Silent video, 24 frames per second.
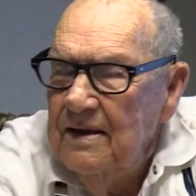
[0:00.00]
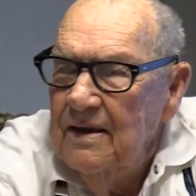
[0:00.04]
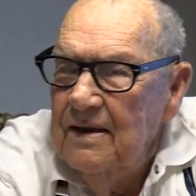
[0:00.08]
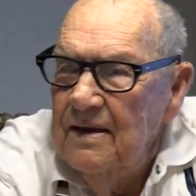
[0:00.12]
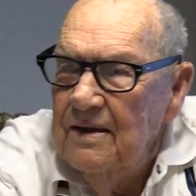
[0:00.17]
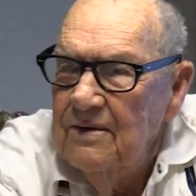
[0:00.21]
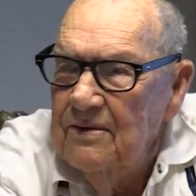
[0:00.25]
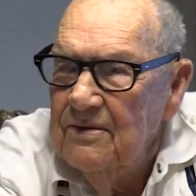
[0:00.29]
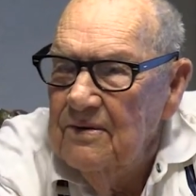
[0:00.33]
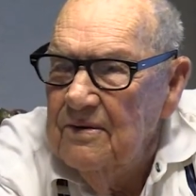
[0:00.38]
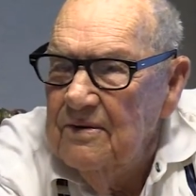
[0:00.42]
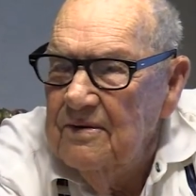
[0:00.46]

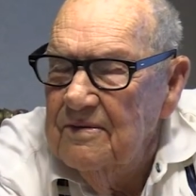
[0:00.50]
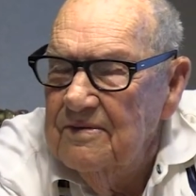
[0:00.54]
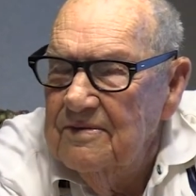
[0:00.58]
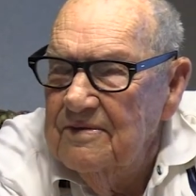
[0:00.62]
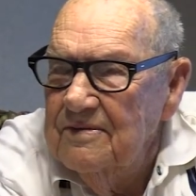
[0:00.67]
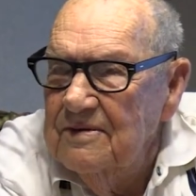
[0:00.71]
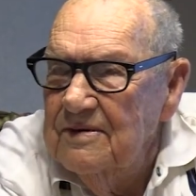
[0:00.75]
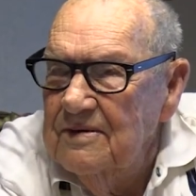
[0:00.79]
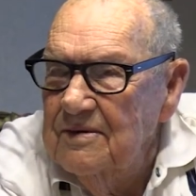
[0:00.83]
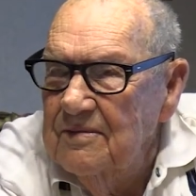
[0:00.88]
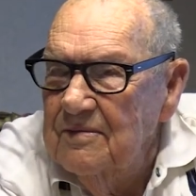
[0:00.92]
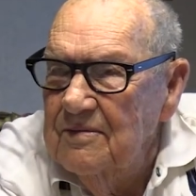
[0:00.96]
Okay.
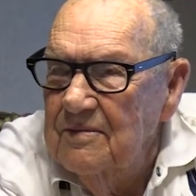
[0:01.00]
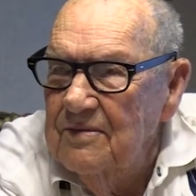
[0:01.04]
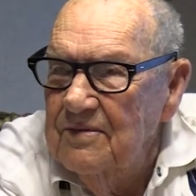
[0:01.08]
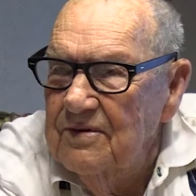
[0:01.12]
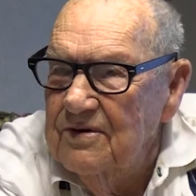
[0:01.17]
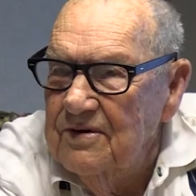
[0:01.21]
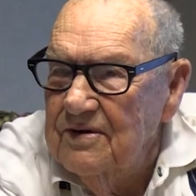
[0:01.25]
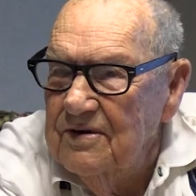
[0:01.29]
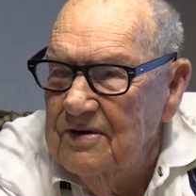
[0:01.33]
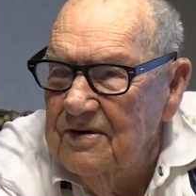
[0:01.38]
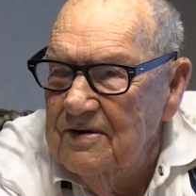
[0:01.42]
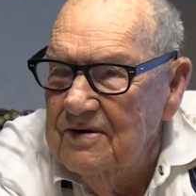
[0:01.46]

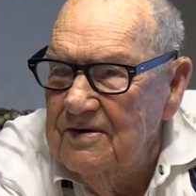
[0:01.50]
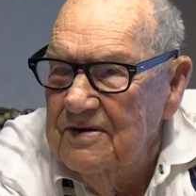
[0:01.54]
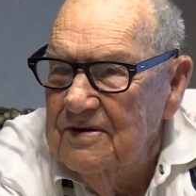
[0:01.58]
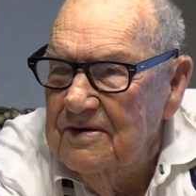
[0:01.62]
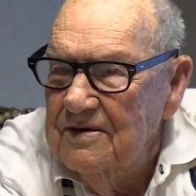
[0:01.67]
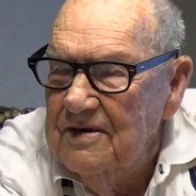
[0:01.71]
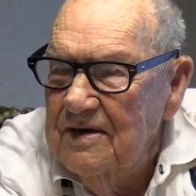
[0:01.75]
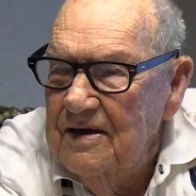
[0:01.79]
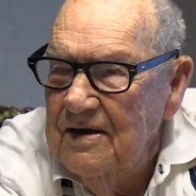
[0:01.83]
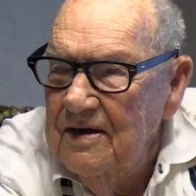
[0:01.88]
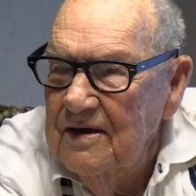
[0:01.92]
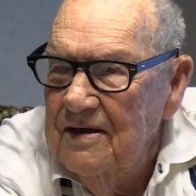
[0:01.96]
So uh,
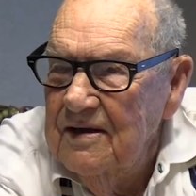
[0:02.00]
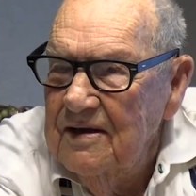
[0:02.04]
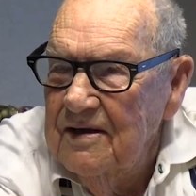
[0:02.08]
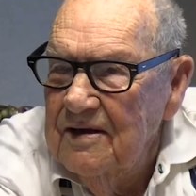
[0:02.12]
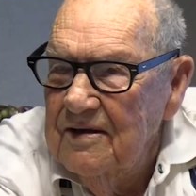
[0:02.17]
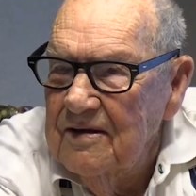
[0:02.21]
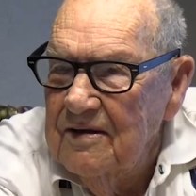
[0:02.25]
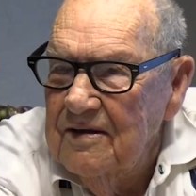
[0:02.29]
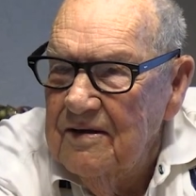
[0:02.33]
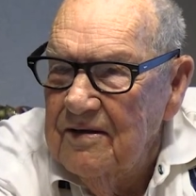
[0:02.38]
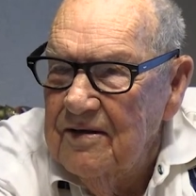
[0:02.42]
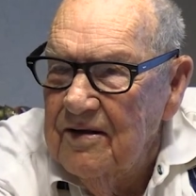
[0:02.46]

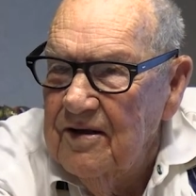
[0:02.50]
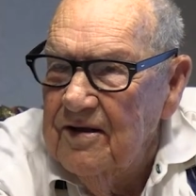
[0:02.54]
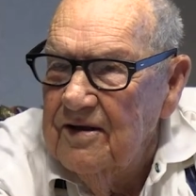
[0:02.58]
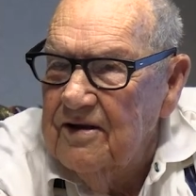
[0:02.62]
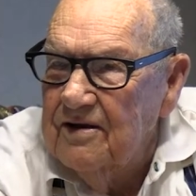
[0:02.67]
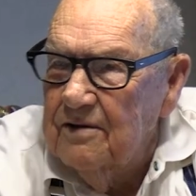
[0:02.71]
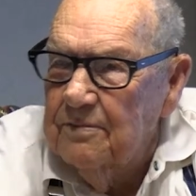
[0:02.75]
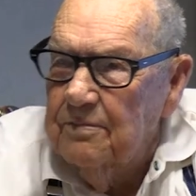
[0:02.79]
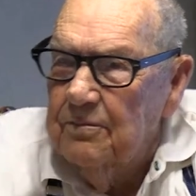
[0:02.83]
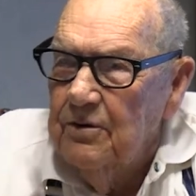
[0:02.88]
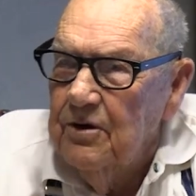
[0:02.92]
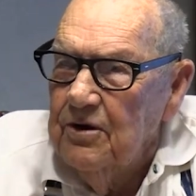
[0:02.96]
they
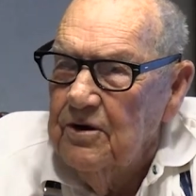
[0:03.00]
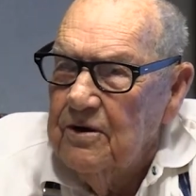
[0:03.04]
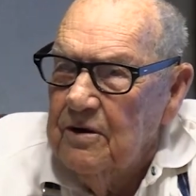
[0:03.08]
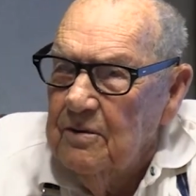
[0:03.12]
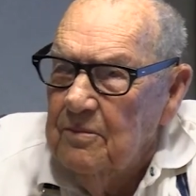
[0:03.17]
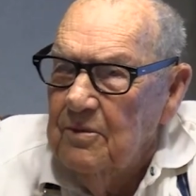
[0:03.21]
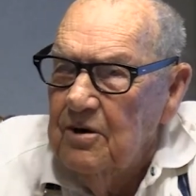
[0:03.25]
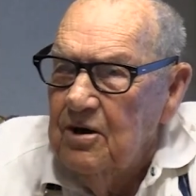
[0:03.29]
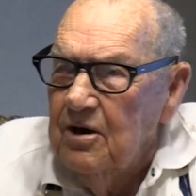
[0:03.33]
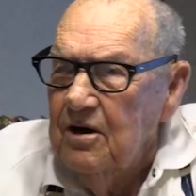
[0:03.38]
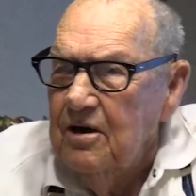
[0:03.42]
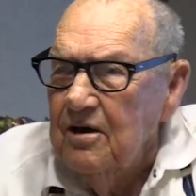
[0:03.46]
split the
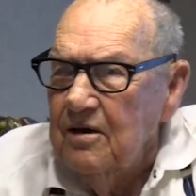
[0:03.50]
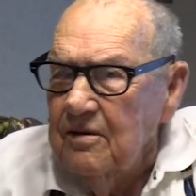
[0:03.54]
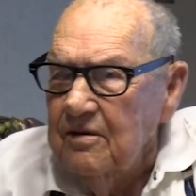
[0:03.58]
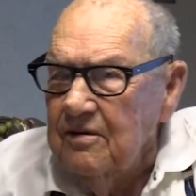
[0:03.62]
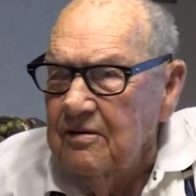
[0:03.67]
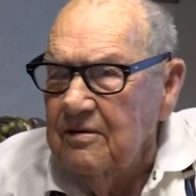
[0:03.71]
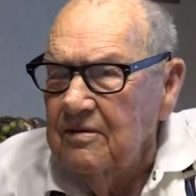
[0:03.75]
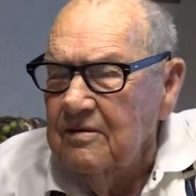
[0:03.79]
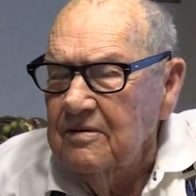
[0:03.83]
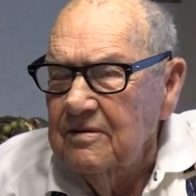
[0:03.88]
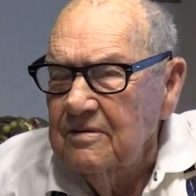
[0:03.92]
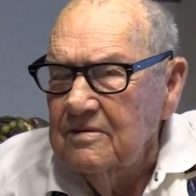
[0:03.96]
mullet,
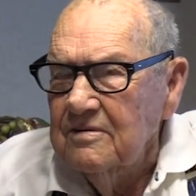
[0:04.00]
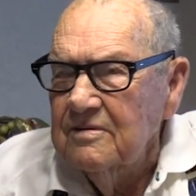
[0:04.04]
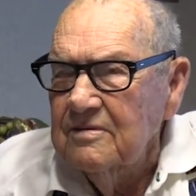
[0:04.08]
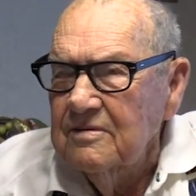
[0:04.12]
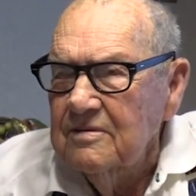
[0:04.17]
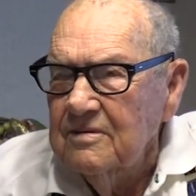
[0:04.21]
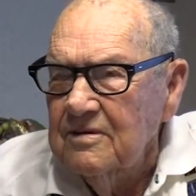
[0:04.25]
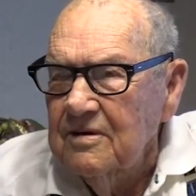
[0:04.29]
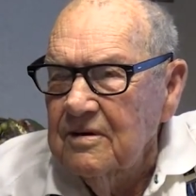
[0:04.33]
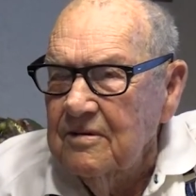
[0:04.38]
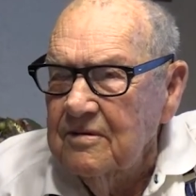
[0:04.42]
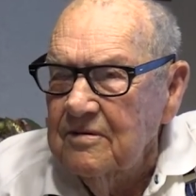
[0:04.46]

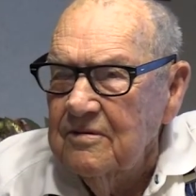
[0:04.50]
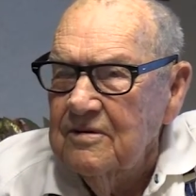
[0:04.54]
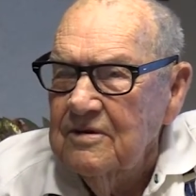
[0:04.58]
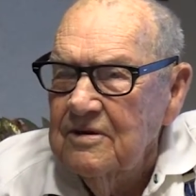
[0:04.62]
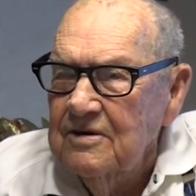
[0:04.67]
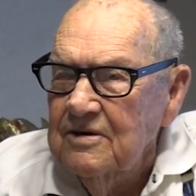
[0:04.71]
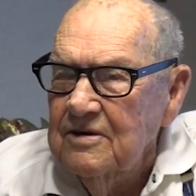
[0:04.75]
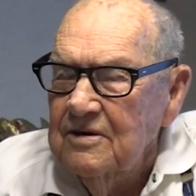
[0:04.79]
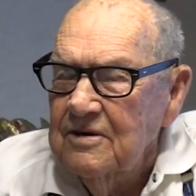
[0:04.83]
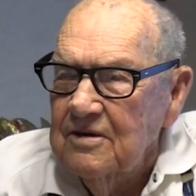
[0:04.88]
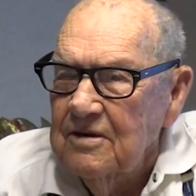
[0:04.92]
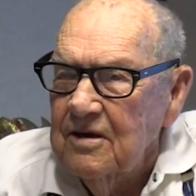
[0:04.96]
and
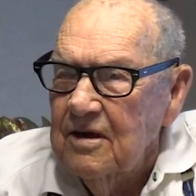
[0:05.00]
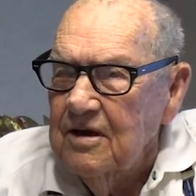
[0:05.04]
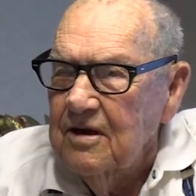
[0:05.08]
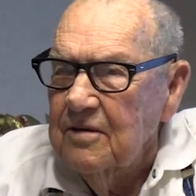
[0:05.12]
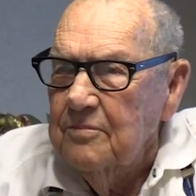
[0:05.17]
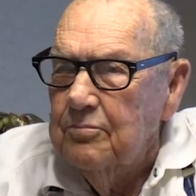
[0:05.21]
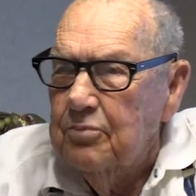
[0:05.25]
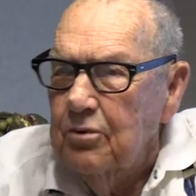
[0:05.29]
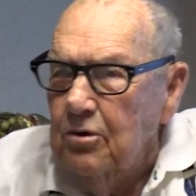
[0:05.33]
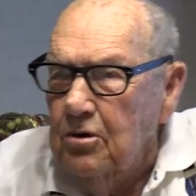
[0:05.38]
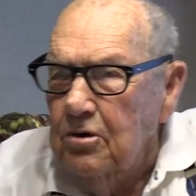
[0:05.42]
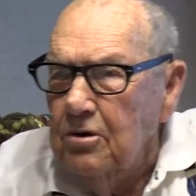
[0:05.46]

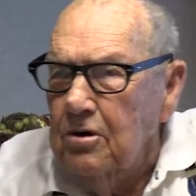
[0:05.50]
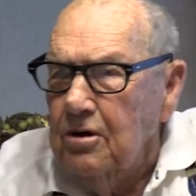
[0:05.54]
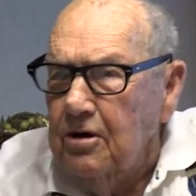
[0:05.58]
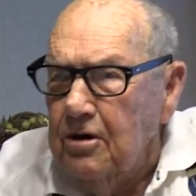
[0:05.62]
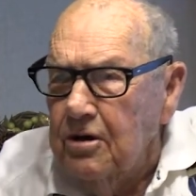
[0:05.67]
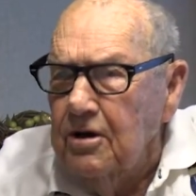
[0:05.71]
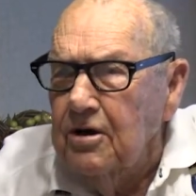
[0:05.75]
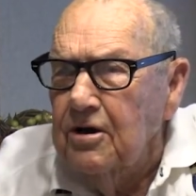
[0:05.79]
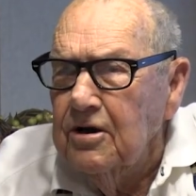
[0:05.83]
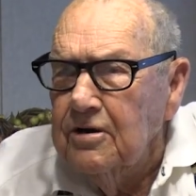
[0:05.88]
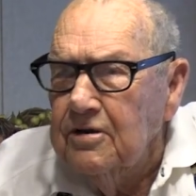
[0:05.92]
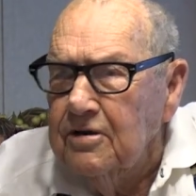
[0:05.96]
I pulled the
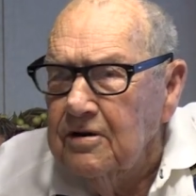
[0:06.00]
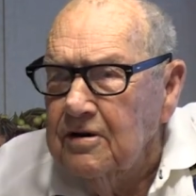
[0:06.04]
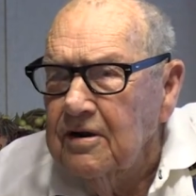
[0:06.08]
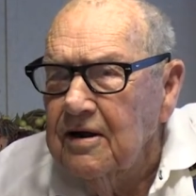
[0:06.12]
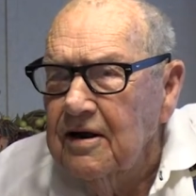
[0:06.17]
guts